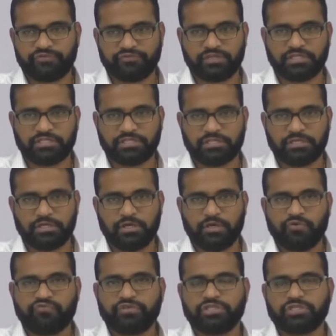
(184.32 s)
50s
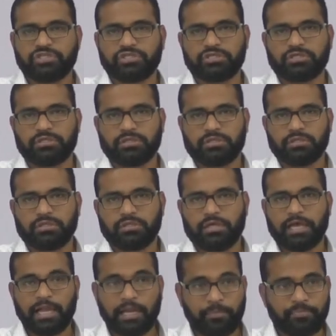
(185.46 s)
which
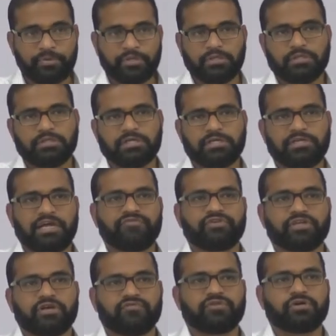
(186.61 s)
helped the
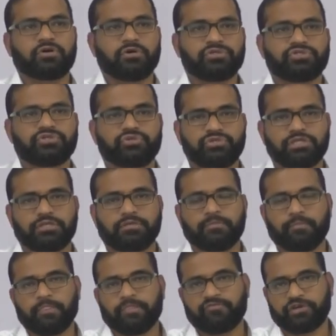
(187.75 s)
drafting of the constitution
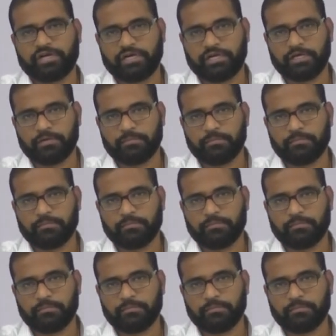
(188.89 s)
for india